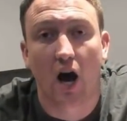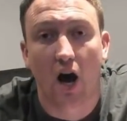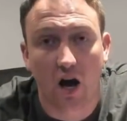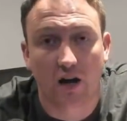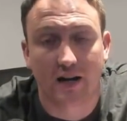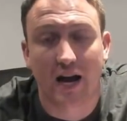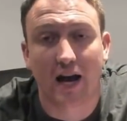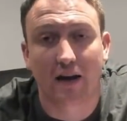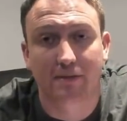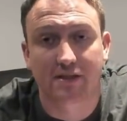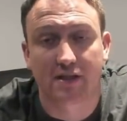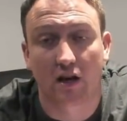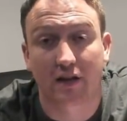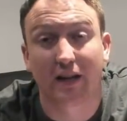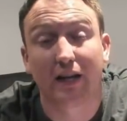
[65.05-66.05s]
on
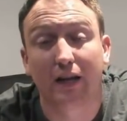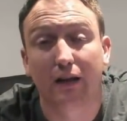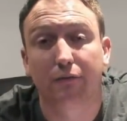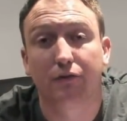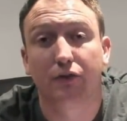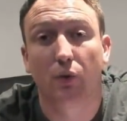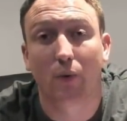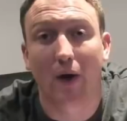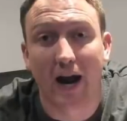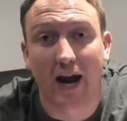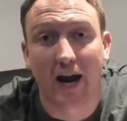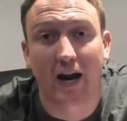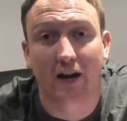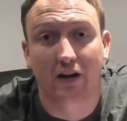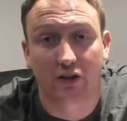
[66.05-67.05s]
Amazon if you
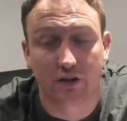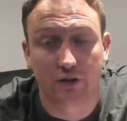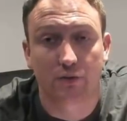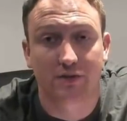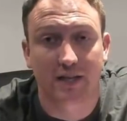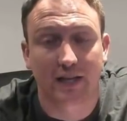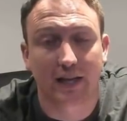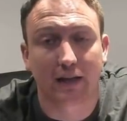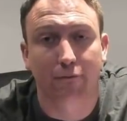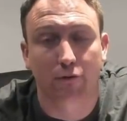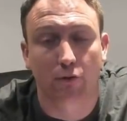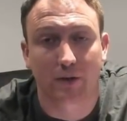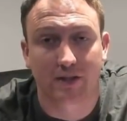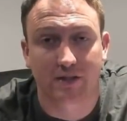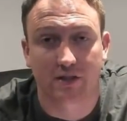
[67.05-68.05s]
are using
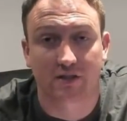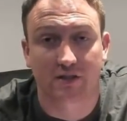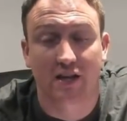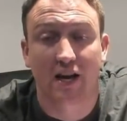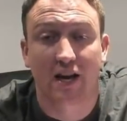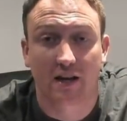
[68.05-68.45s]
influencers.